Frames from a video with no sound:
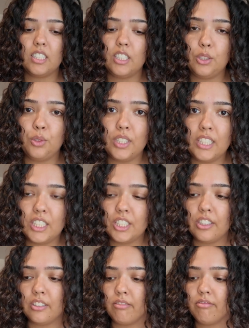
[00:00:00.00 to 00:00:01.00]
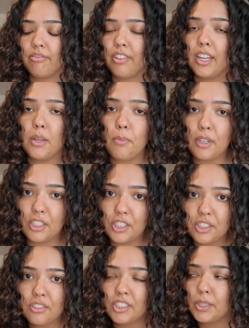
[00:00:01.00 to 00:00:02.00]
I still need to find a
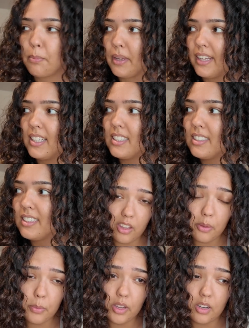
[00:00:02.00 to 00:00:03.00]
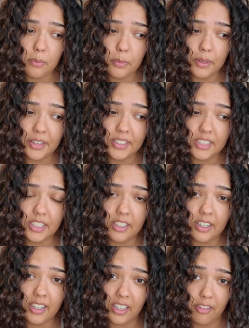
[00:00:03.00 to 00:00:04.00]
picture to paint. I think I'm gonna paint
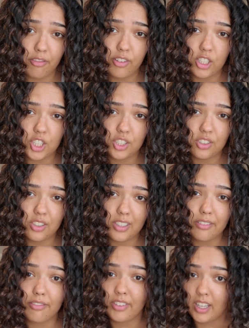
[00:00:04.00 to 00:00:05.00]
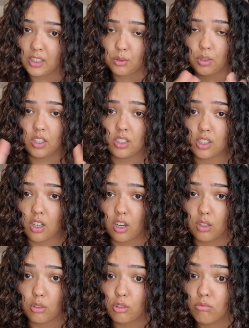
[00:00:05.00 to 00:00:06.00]
a kingfisher, if that's what it's
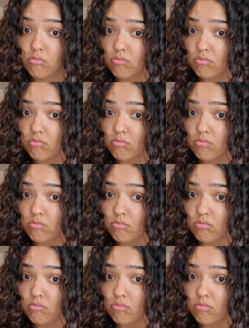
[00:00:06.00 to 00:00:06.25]
called.